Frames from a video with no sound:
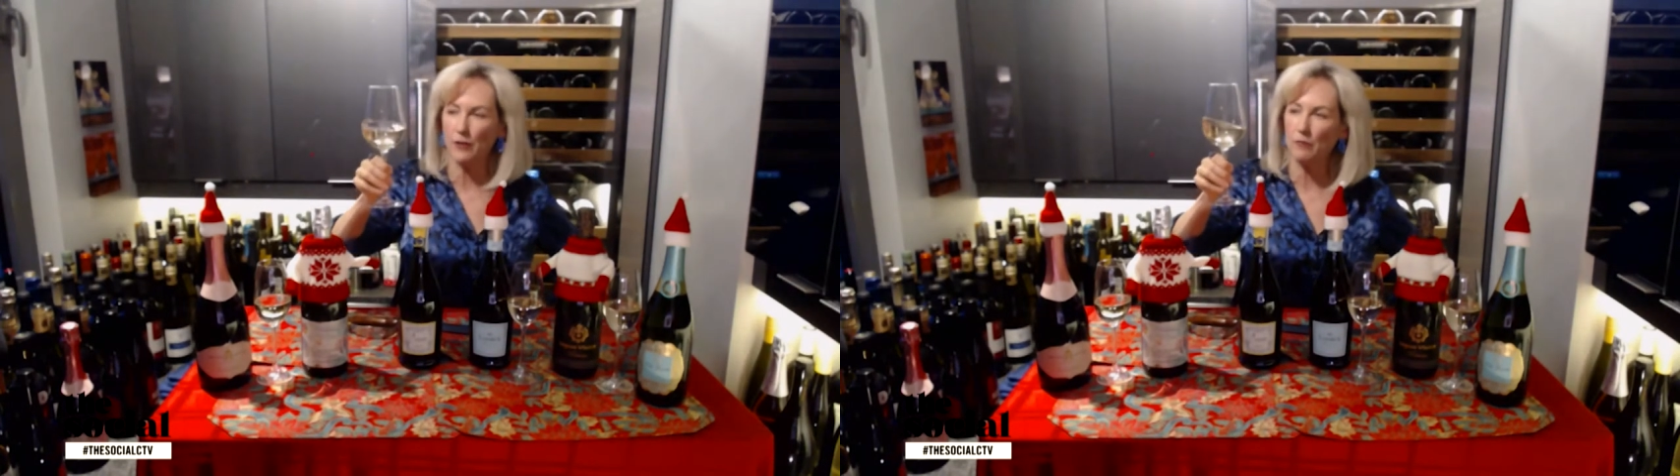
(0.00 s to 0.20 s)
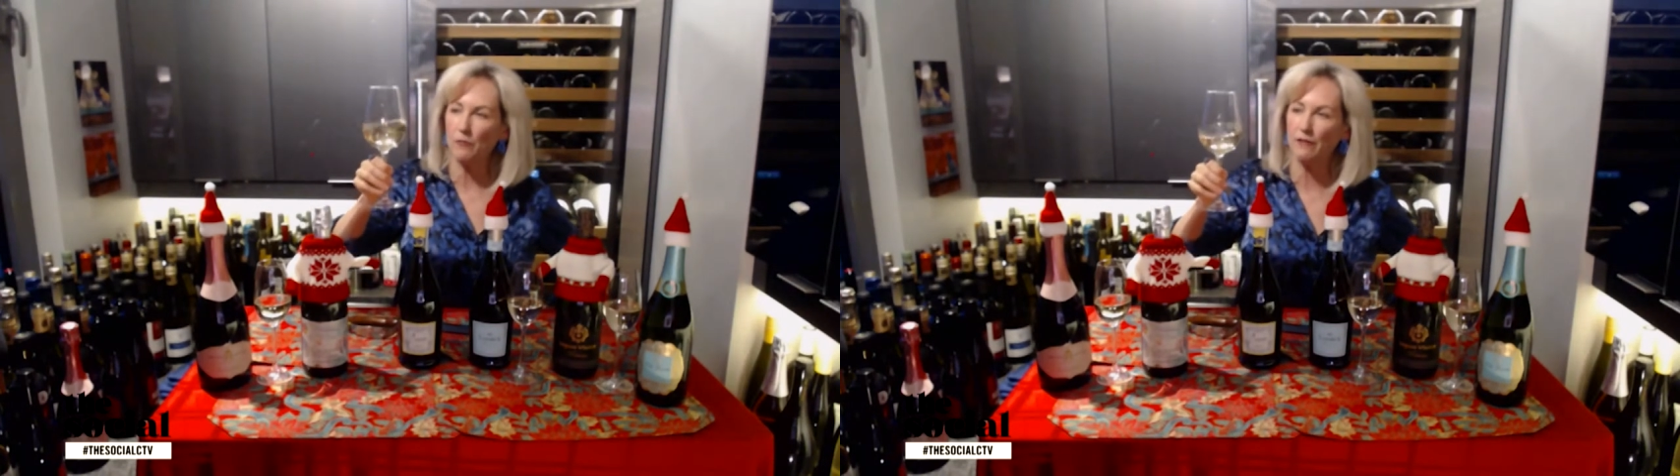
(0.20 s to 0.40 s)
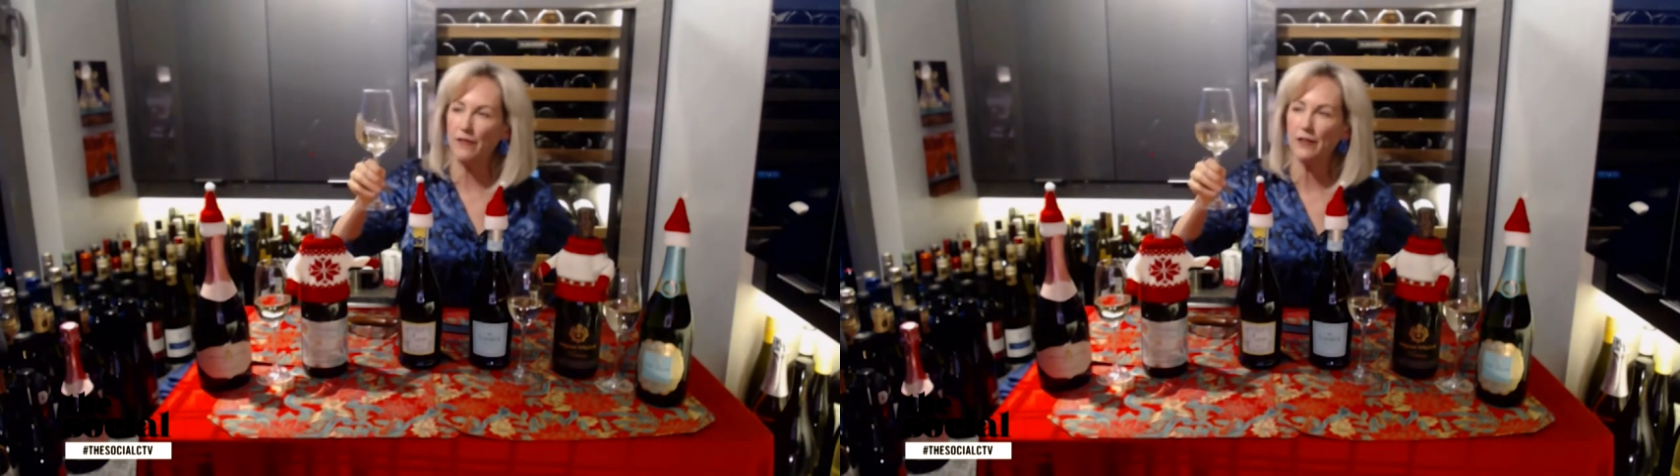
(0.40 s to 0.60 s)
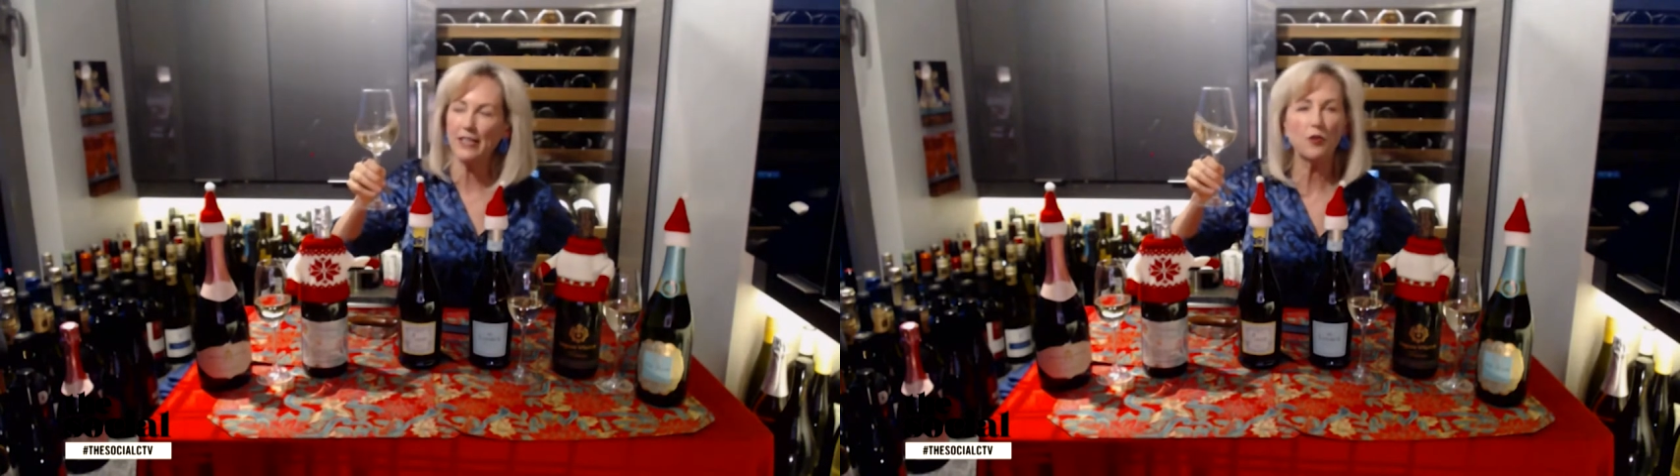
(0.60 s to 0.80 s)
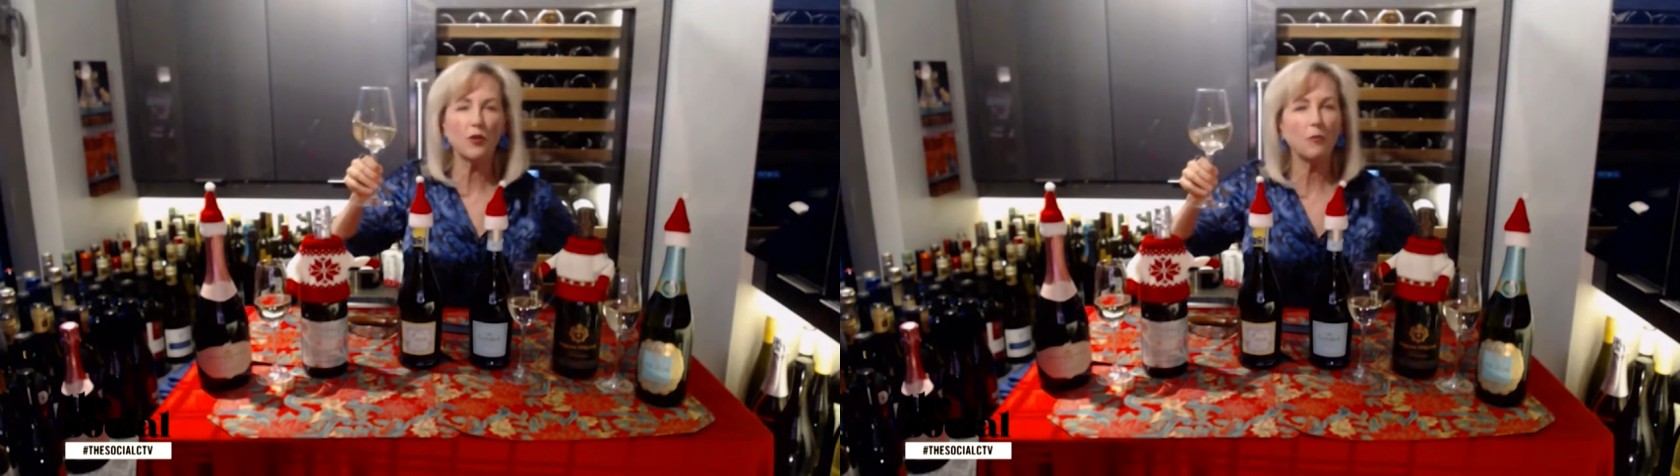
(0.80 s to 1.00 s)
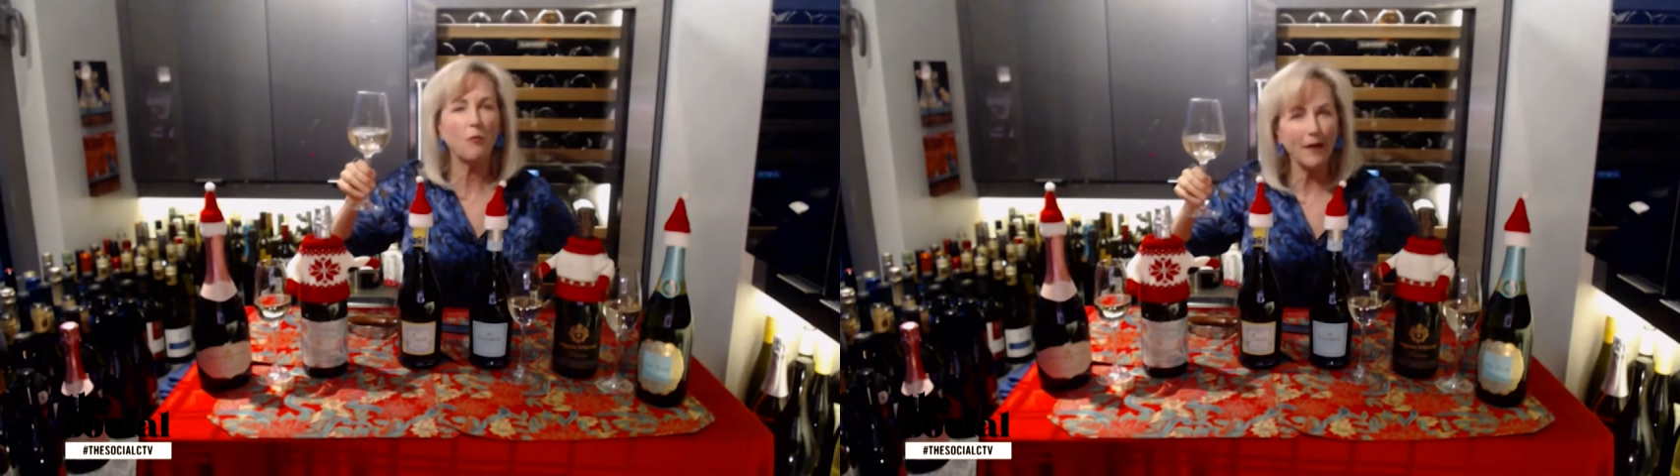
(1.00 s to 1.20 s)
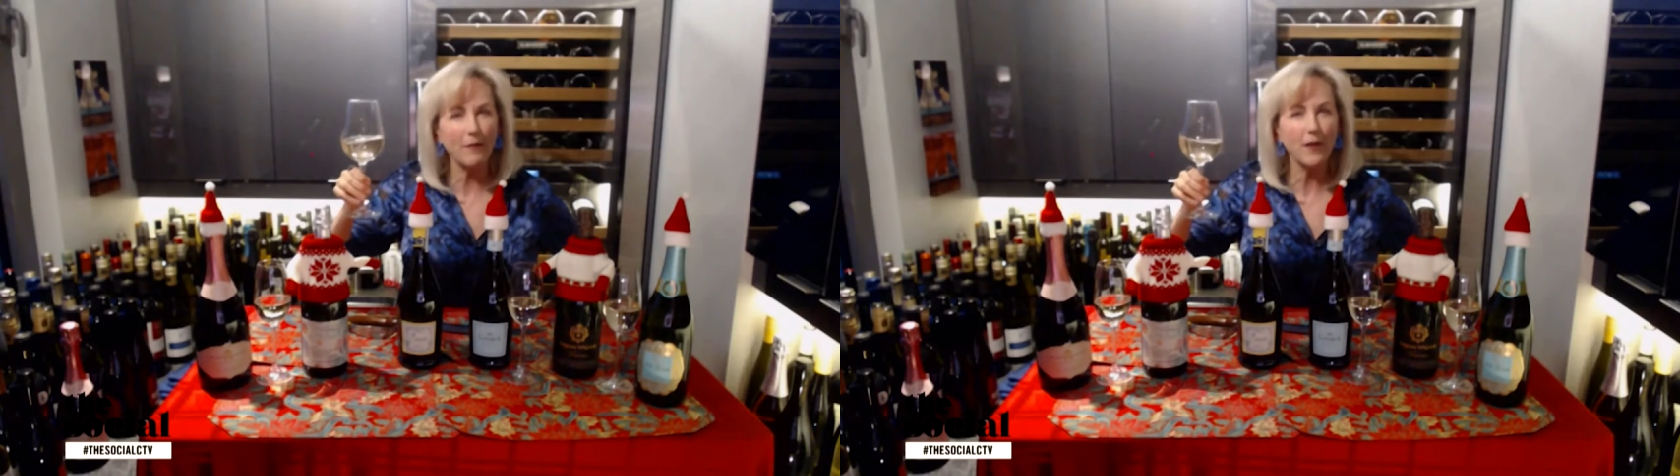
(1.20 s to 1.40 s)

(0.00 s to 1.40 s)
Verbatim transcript: we're veering toward white